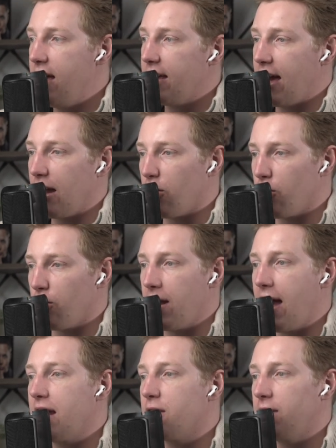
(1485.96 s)
can
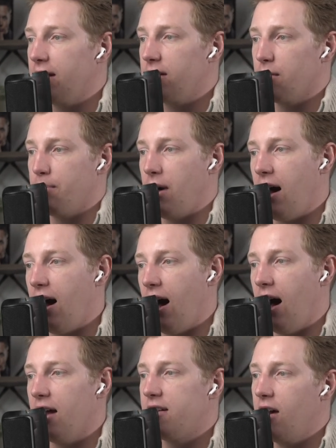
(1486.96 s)
creatively
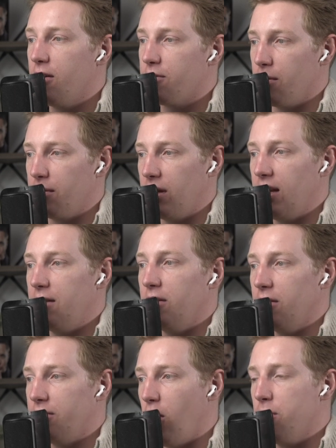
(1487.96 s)
depart from the
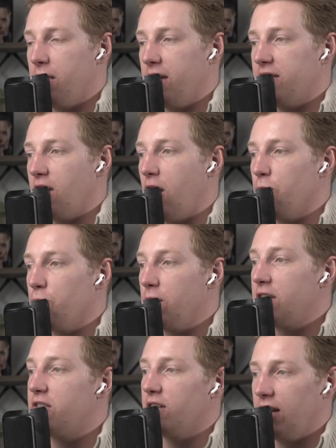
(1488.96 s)
level of openness
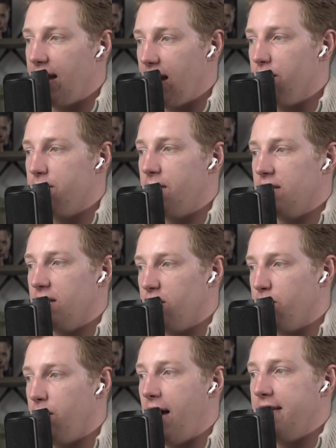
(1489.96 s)
originally
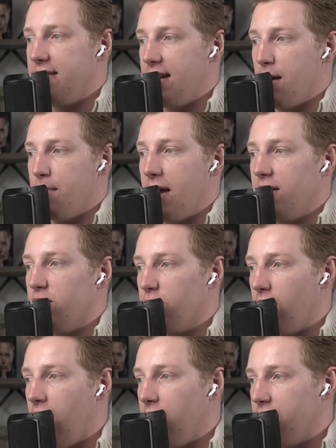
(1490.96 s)
envisaged by the DMA's
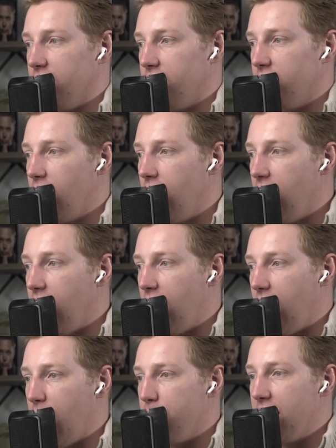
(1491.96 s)
drafters,
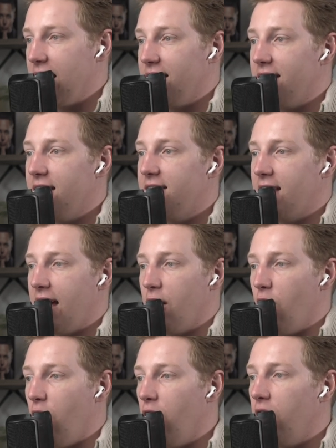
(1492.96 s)
meaning this
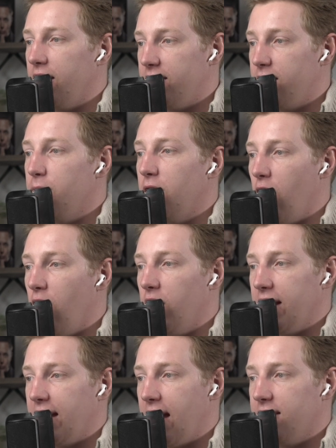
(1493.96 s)
and a similar
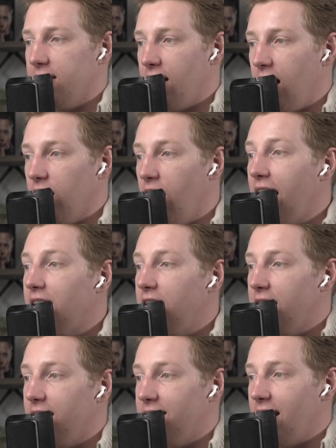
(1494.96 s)
early cases are
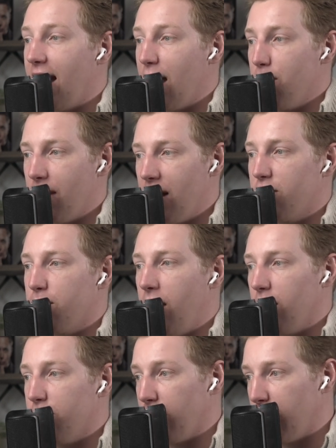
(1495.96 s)
likely to set a
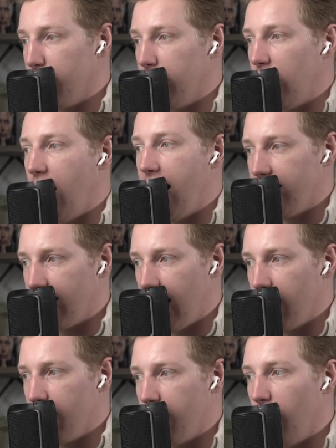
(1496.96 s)
benchmark for compliance
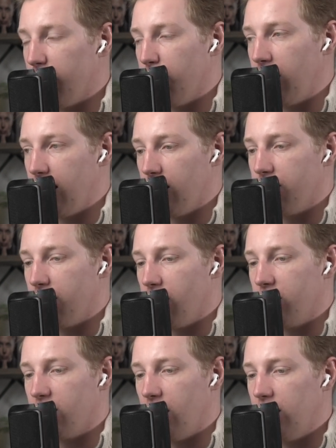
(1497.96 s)
and enforcement in the
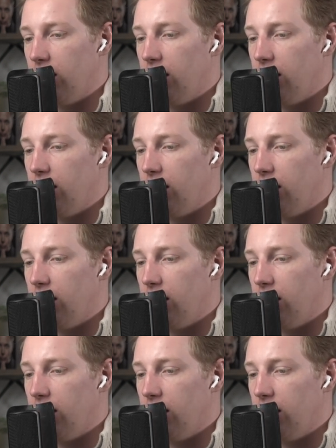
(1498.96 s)
future.